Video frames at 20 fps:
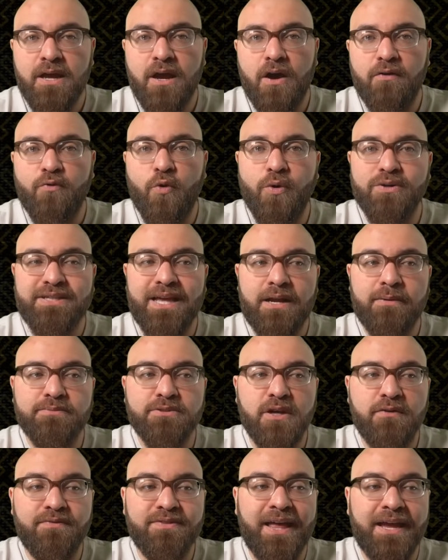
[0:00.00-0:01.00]
Of course, had
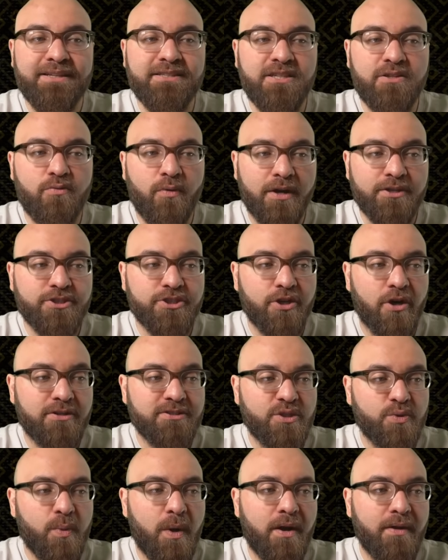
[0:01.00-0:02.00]
himself 19 rushing yards
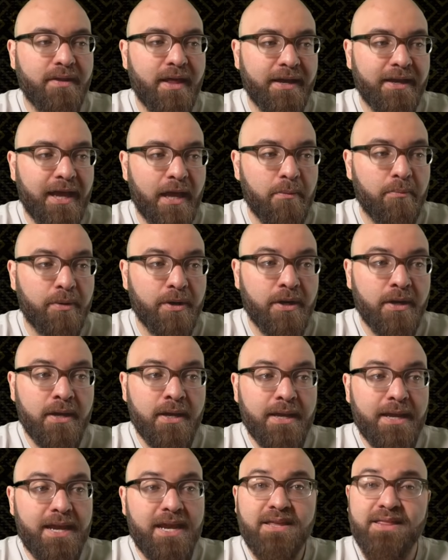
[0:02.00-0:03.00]
as well in that game. But
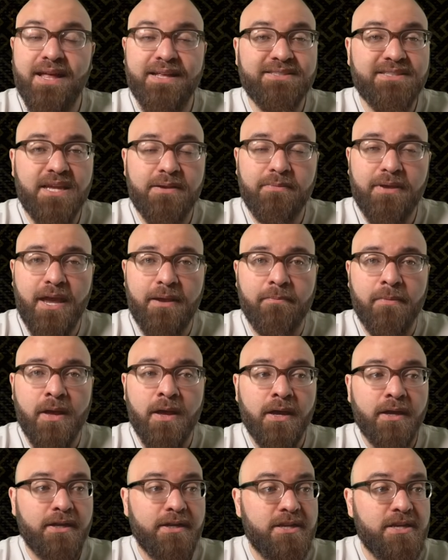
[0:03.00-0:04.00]
in that same game,
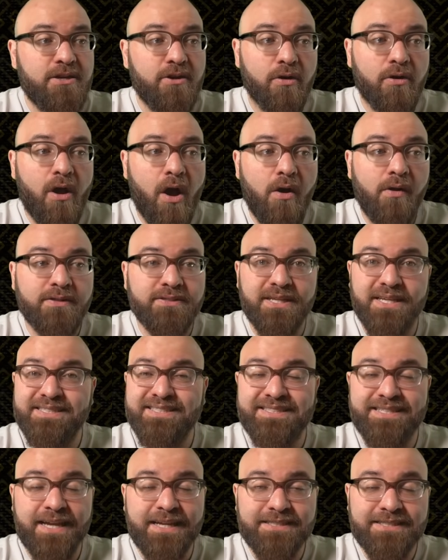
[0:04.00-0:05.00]
Nico Collins,
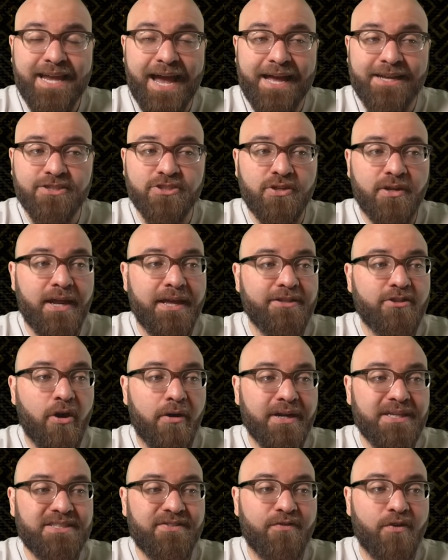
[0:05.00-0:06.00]
6 catches on 8
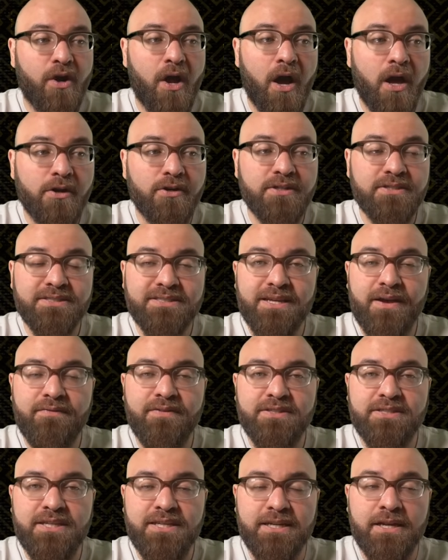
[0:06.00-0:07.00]
targets for
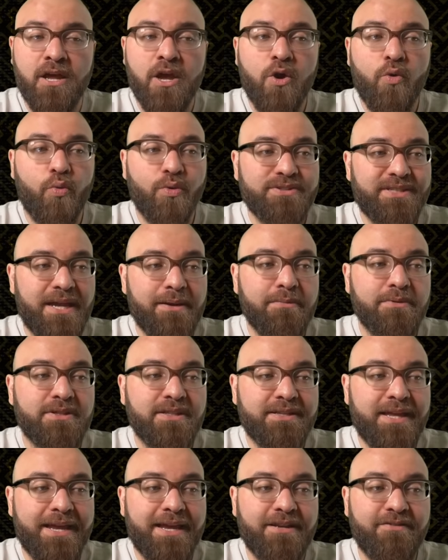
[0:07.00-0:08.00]
117, was able to
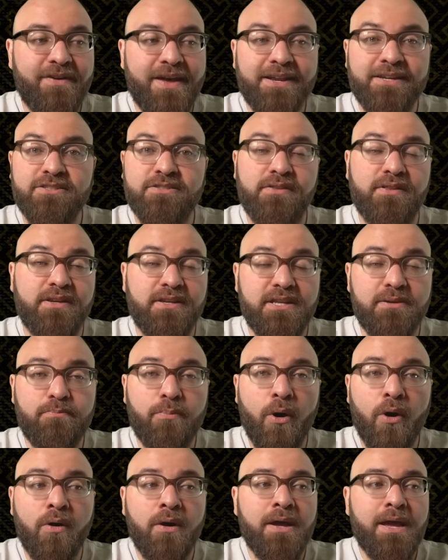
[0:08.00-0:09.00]
take advantage of the deep
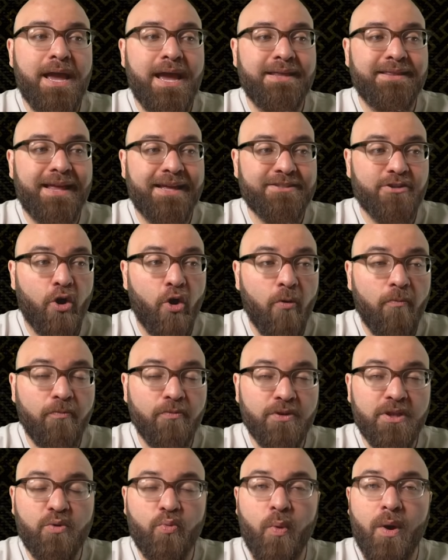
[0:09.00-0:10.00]
ball, and that's
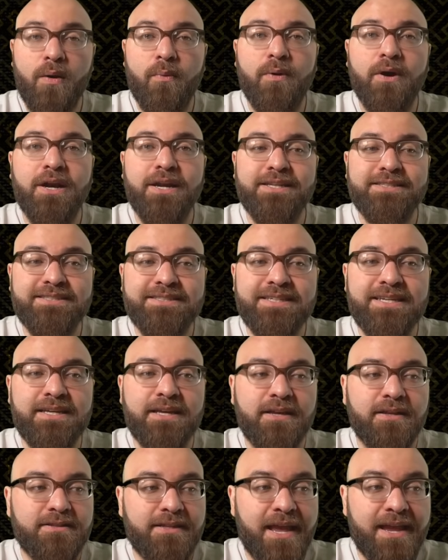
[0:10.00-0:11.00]
hopefully where we're going to
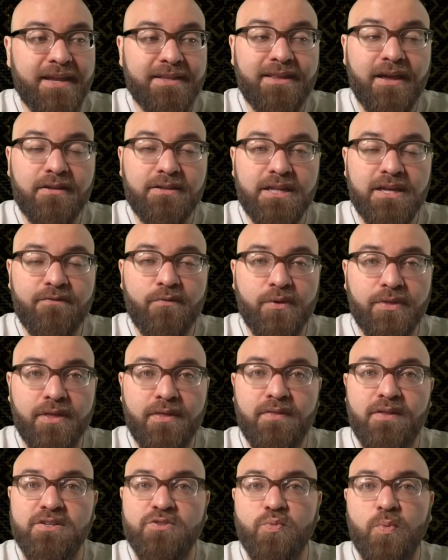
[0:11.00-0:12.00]
see Tank Dell live within
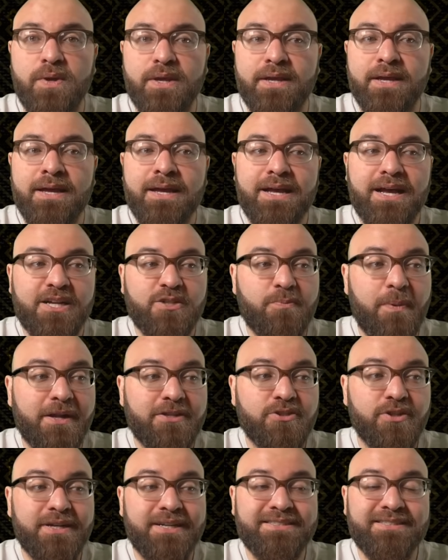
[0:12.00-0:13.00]
this week,
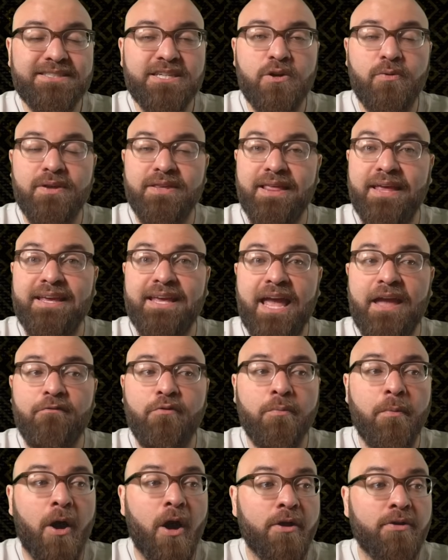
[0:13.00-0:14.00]
especially considering they gave
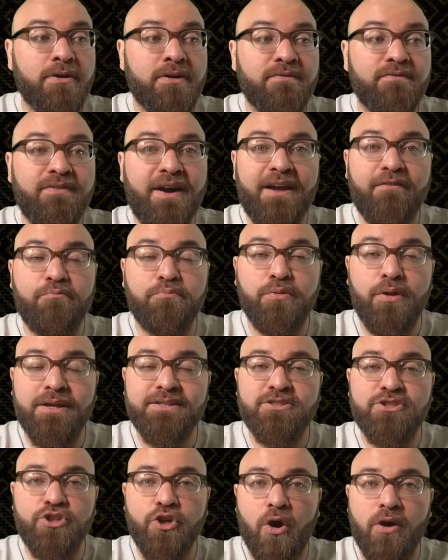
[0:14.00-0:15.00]
him 105
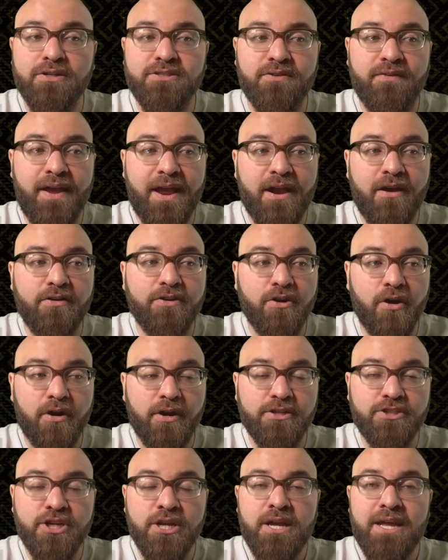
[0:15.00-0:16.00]
plus yards of air
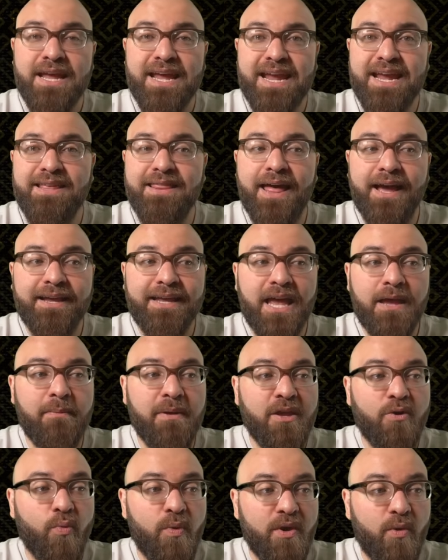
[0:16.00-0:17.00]
yardage in that game
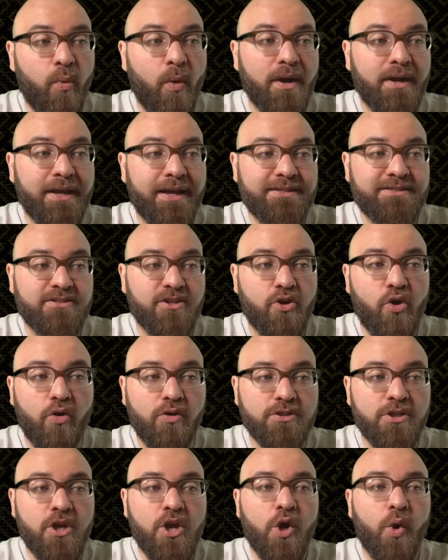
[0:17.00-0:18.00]
in week 1 against the
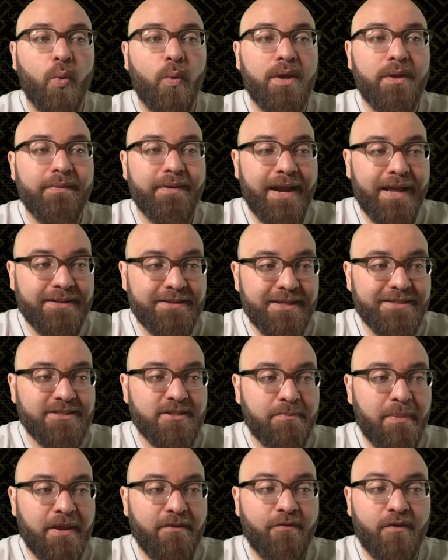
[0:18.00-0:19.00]
Colts. We would
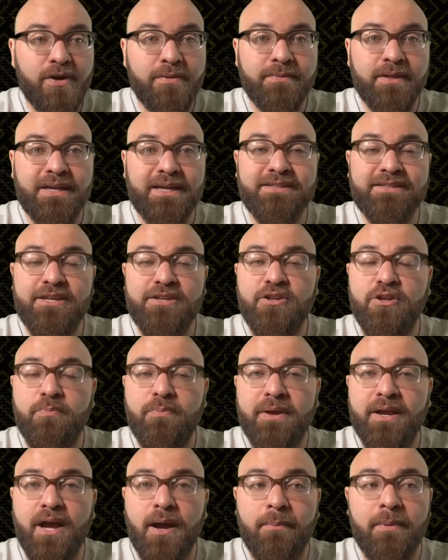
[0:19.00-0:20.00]
anticipate for him to continue to
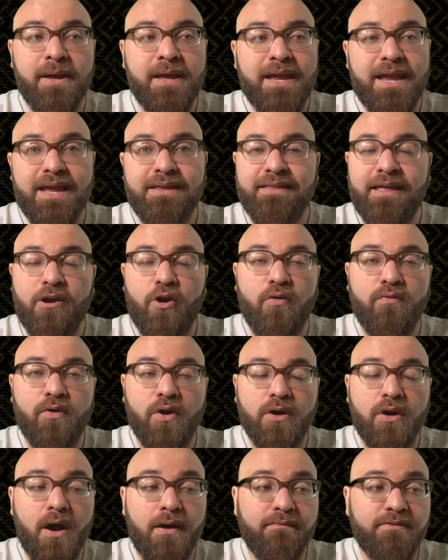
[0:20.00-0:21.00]
pick up in that overall
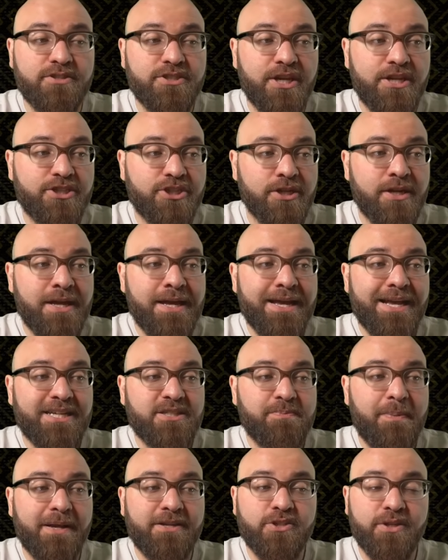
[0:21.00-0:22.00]
conversation,
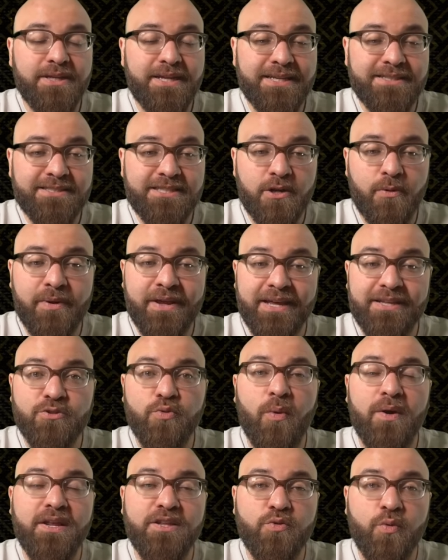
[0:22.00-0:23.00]
especially considering in
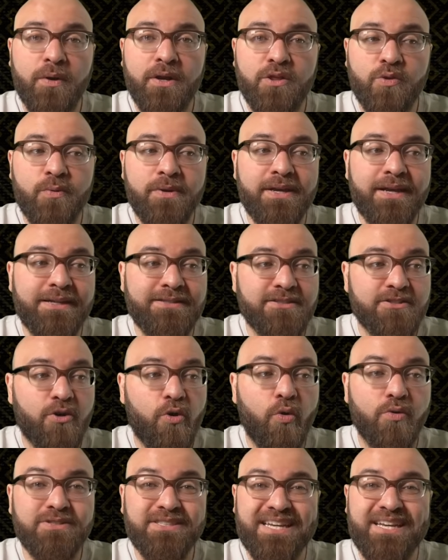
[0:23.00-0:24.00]
2023 against the
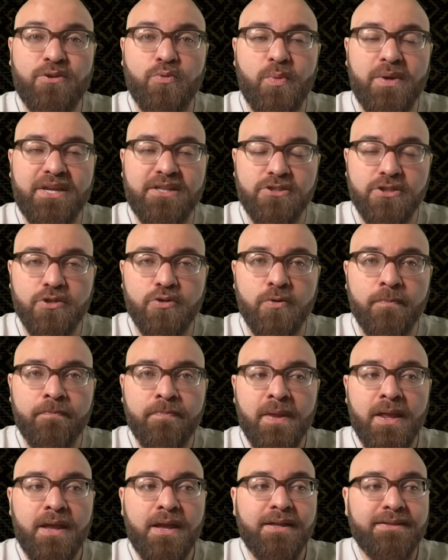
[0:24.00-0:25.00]
Colts in week 2,
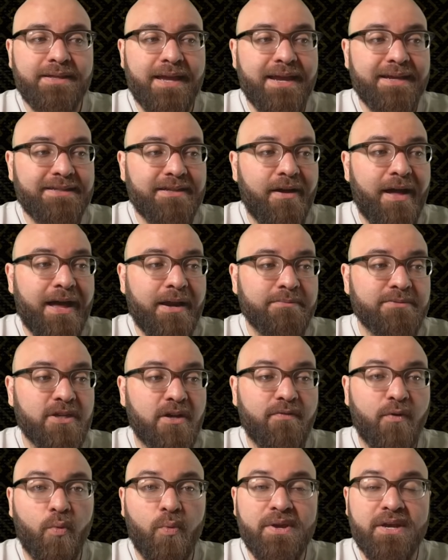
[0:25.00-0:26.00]
Tank Dell had
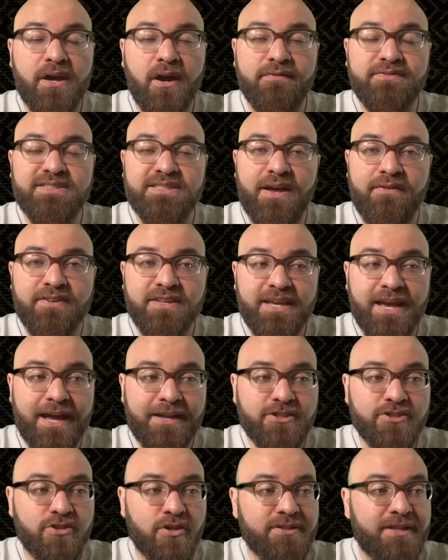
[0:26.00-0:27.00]
himself a week of 7
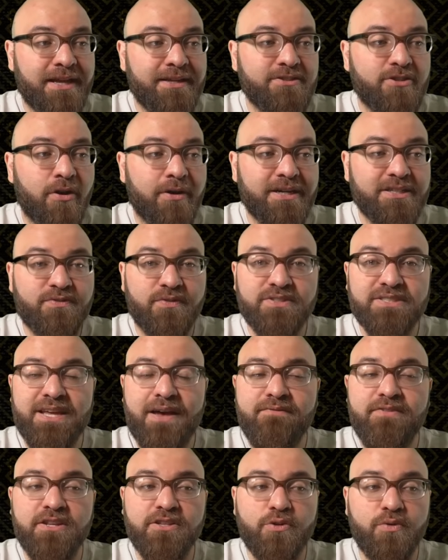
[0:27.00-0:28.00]
catches on 10 targets for
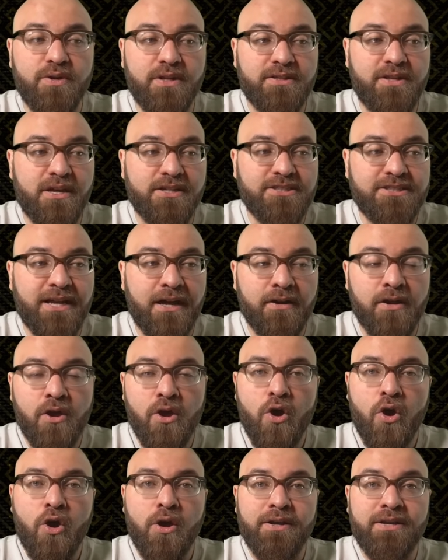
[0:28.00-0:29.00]
72 and a touchdown,
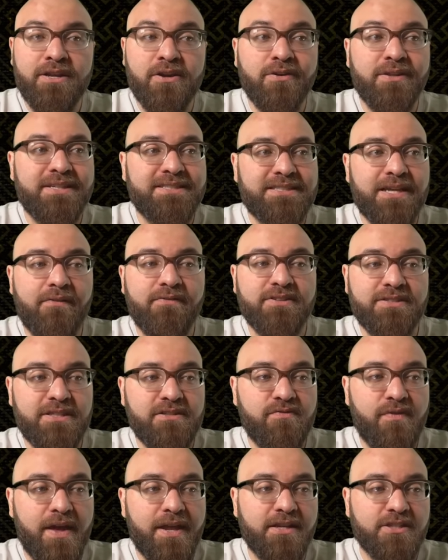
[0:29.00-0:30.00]
nearly 17
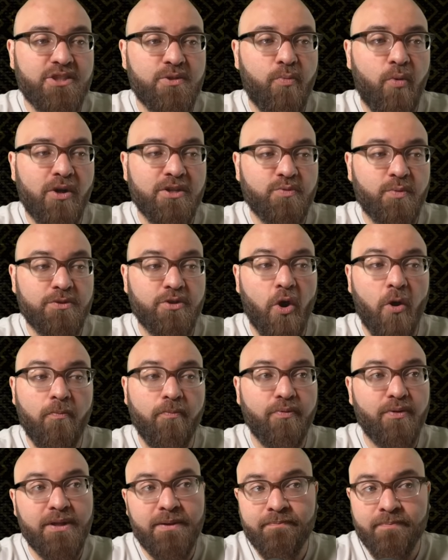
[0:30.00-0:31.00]
fantasy points, which
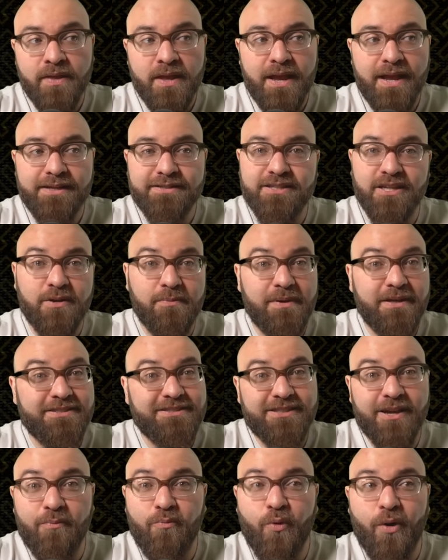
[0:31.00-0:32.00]
hopefully is going to be
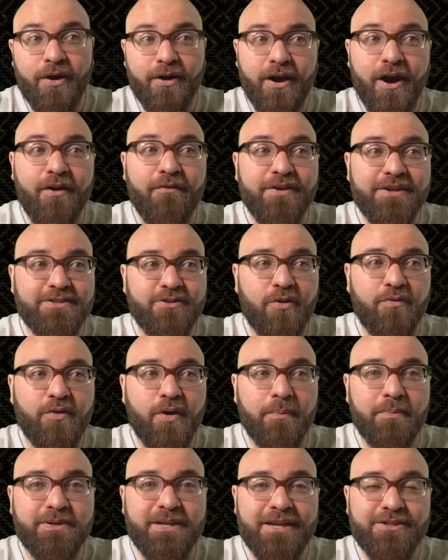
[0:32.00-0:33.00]
somewhere of his
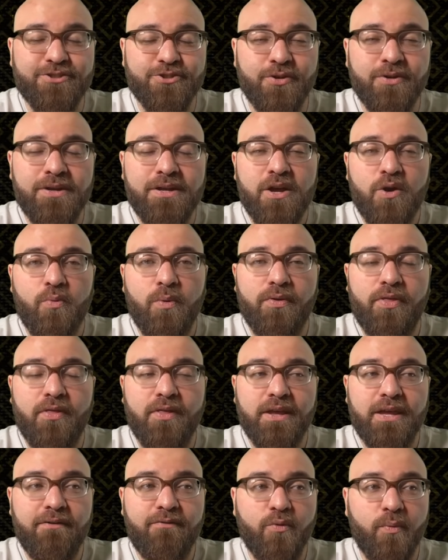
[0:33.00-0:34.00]
overall potential within the
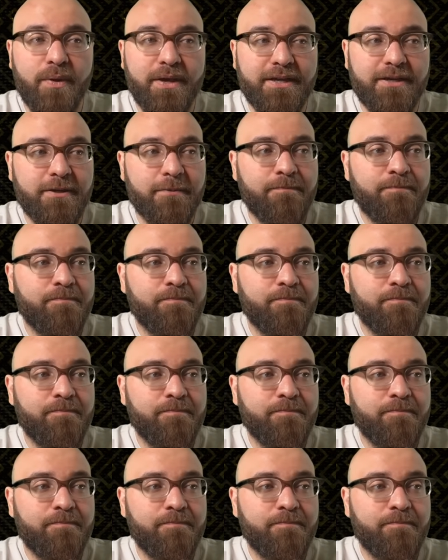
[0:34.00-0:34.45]
given week.